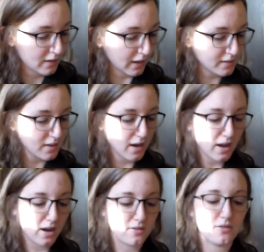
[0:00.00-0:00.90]
Next I
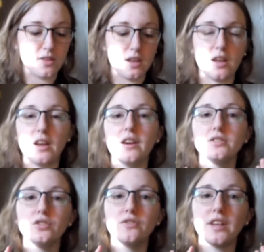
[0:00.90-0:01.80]
have the
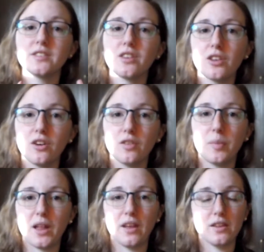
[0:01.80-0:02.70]
Too Faced Clover
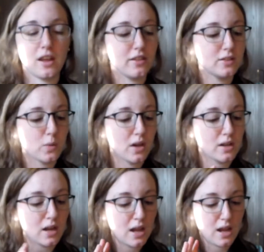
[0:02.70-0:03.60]
palette. Now this
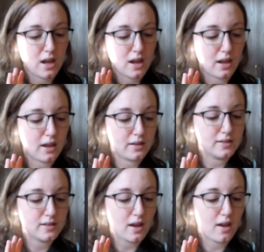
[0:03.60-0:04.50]
one
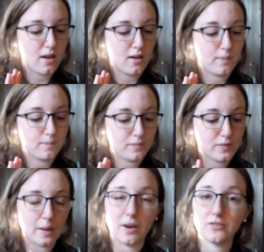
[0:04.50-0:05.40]
is
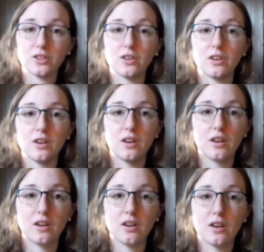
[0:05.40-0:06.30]
named after
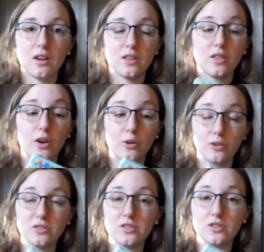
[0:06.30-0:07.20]
the
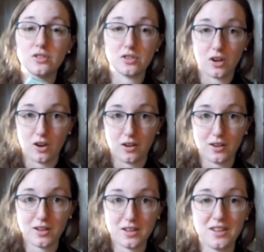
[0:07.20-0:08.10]
owner's
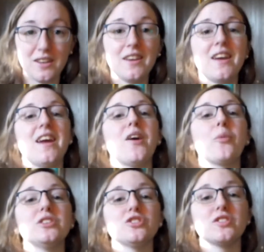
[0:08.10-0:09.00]
dog,
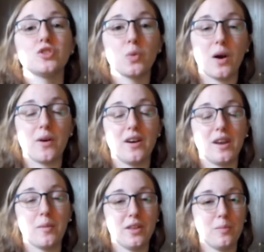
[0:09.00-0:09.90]
which is a Chihuahua,
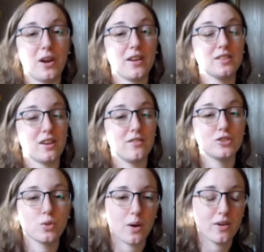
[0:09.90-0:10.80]
and I mainly bought it because I have
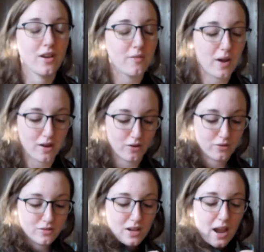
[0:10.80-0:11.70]
a Chihuahua of my
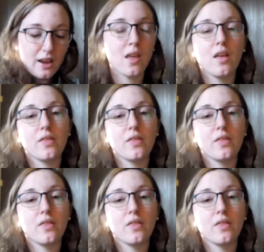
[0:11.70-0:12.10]
own, and